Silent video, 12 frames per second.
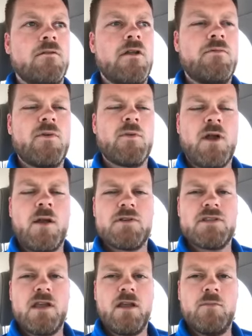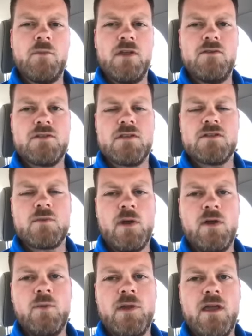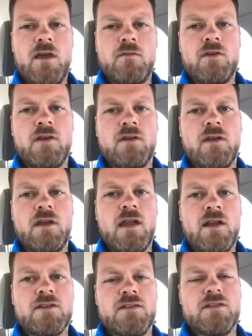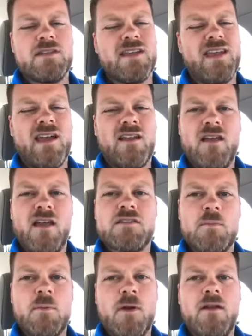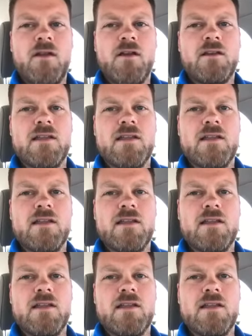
different primers that can be used as well. We have actually it's a catalyzed product.